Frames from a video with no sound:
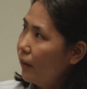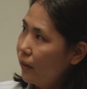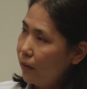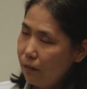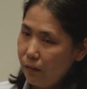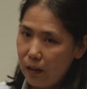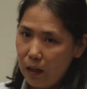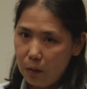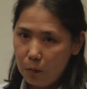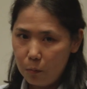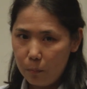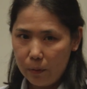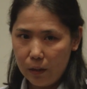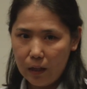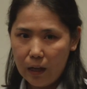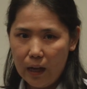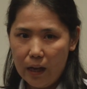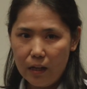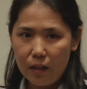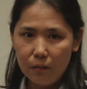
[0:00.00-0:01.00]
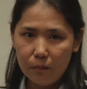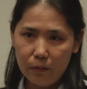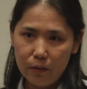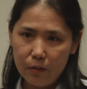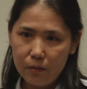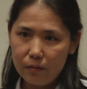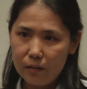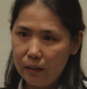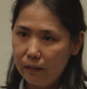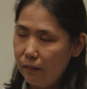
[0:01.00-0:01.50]
you know, that would be kind of a
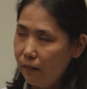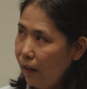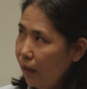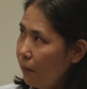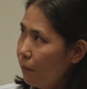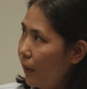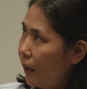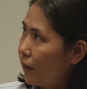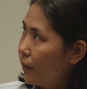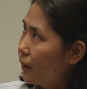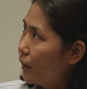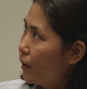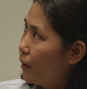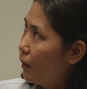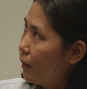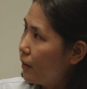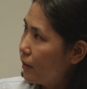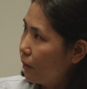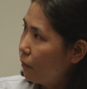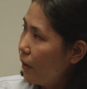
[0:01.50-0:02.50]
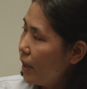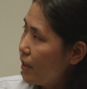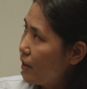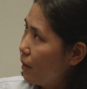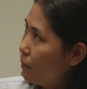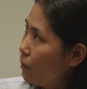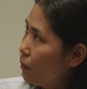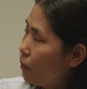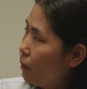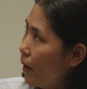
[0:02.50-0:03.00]
useless thing, but, you know, it's a
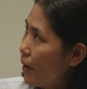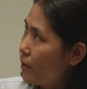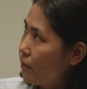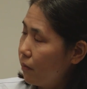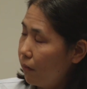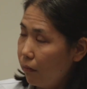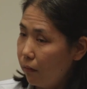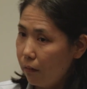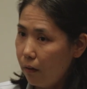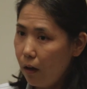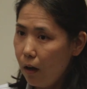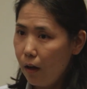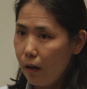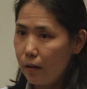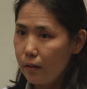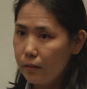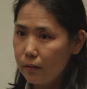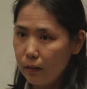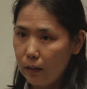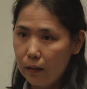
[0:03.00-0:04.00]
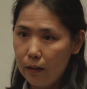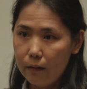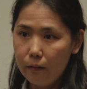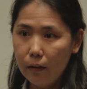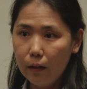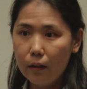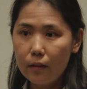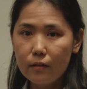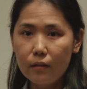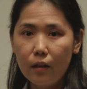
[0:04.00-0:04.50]
reasonable question to ask. And I
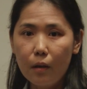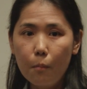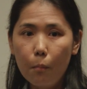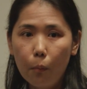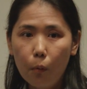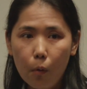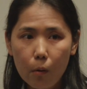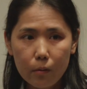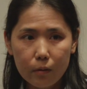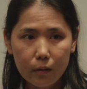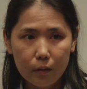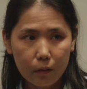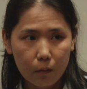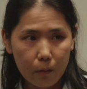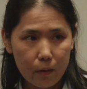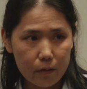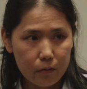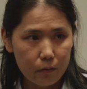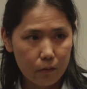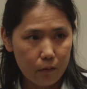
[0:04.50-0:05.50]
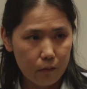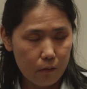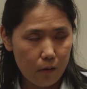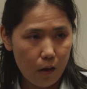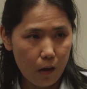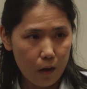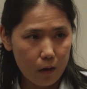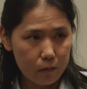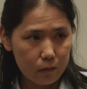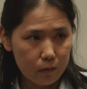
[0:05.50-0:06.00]
think it's an important question to
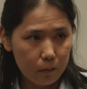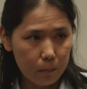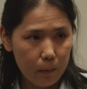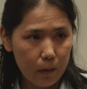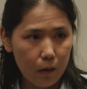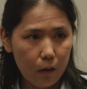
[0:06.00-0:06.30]
ask,